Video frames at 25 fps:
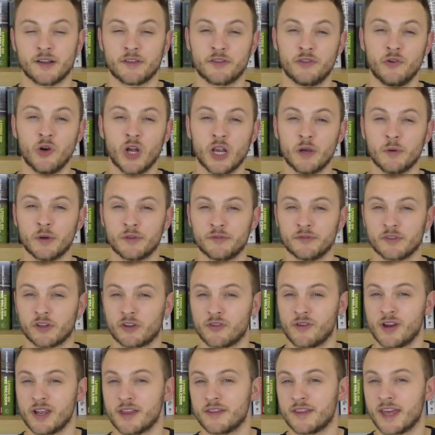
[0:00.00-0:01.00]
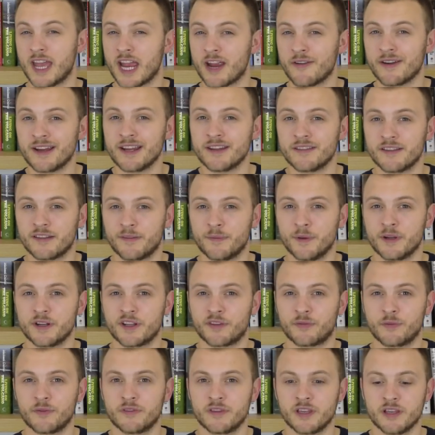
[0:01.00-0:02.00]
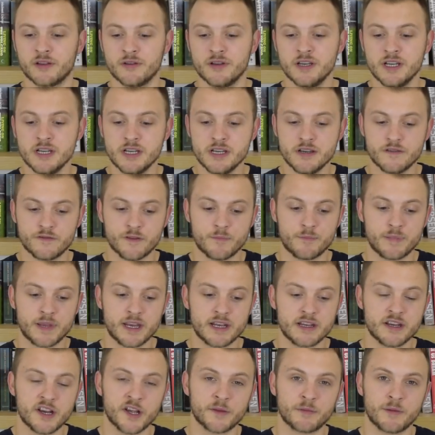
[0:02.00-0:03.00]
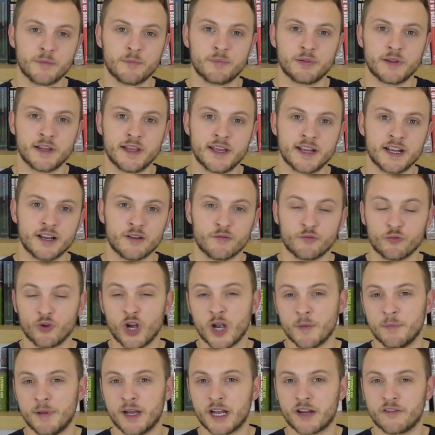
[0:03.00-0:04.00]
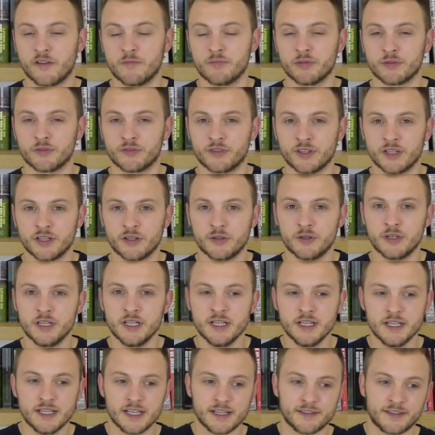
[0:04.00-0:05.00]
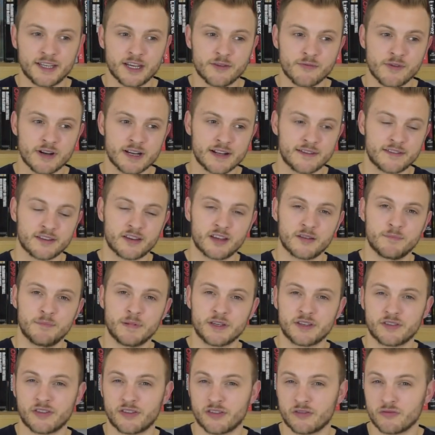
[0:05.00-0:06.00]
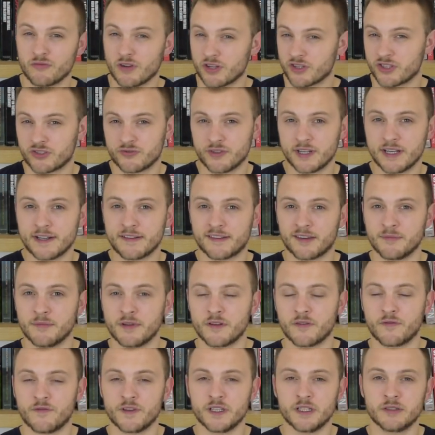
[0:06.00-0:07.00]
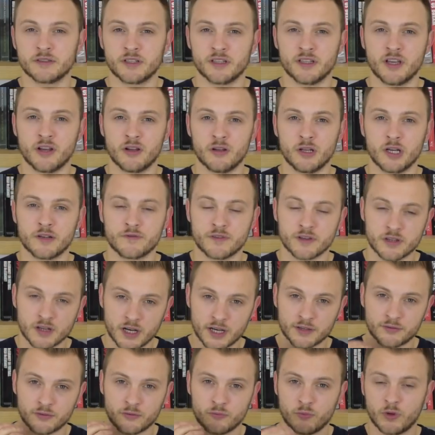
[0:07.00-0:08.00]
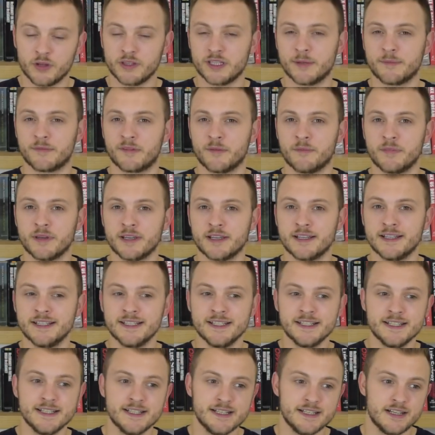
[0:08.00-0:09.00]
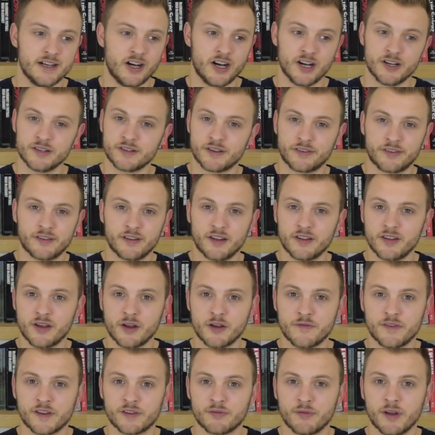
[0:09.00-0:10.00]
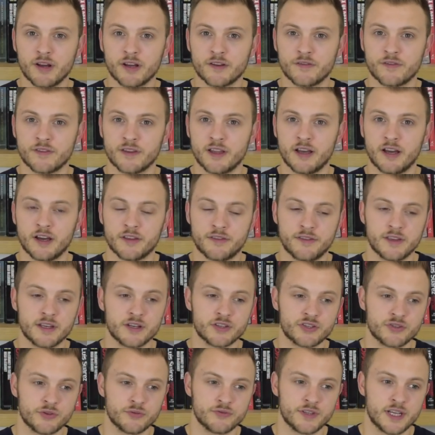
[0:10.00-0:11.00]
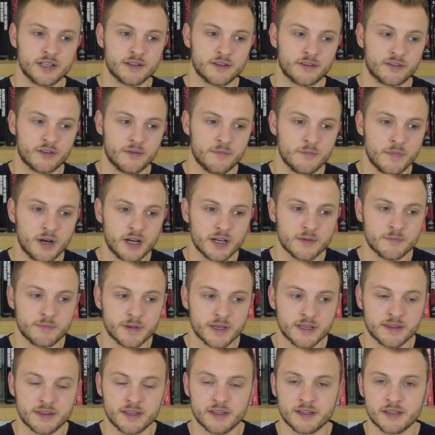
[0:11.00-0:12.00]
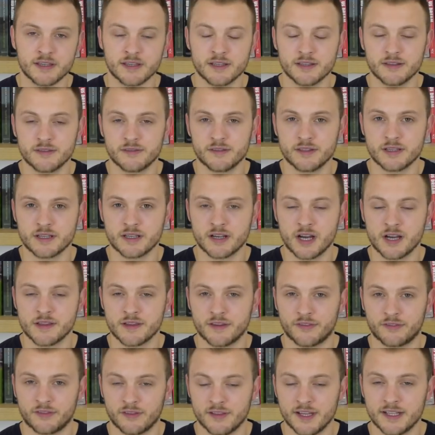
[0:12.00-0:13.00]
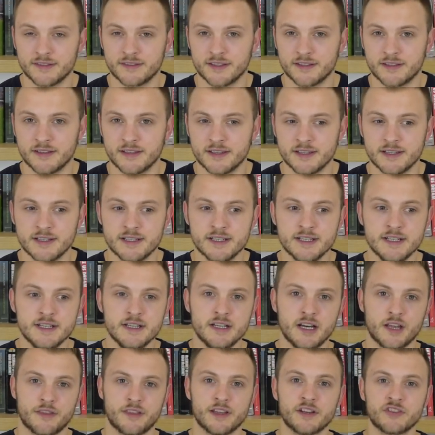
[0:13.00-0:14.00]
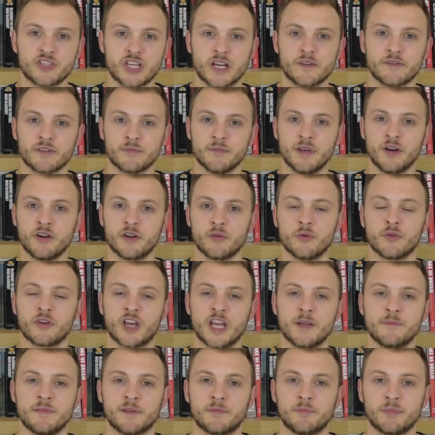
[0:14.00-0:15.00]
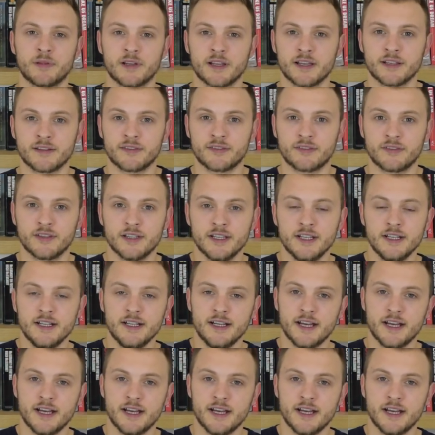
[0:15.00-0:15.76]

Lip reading: I thought he wasn't great there either, to be honest with you. Fabinho has been playing at right back for Brazil. Is he ready to be thrust straight into midfield? I know a lot of you guys will want him to be. I honestly don't know if he's ready for that. I think Jordan Henderson might be the guy that's selected here. I think James Milner will keep his place.